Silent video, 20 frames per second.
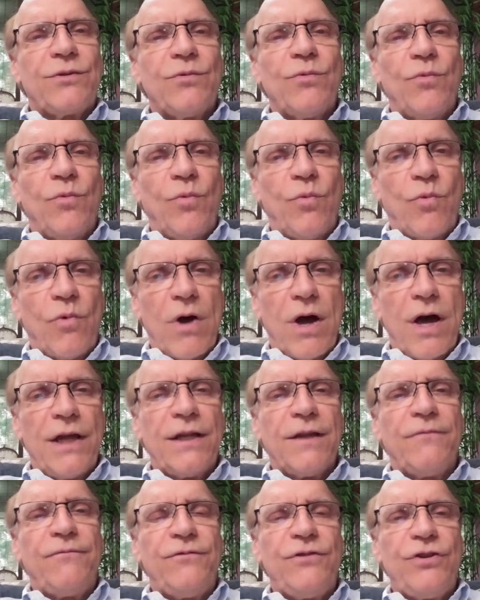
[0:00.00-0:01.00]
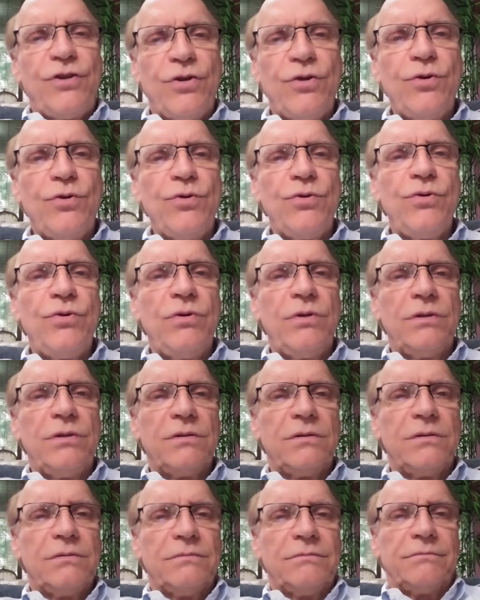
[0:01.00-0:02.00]
one of two
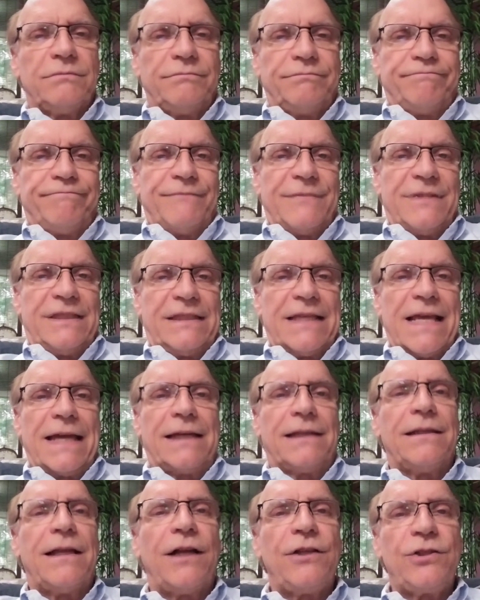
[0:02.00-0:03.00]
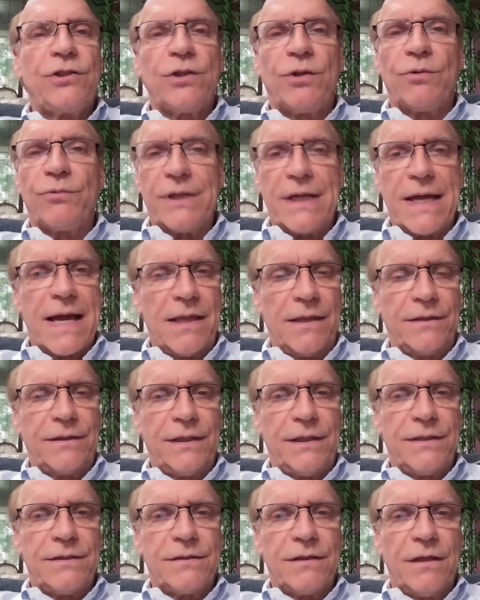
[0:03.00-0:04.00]
psychological
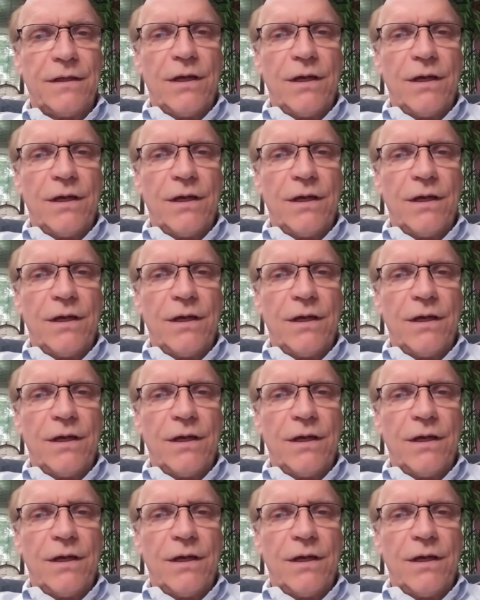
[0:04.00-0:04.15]
realities.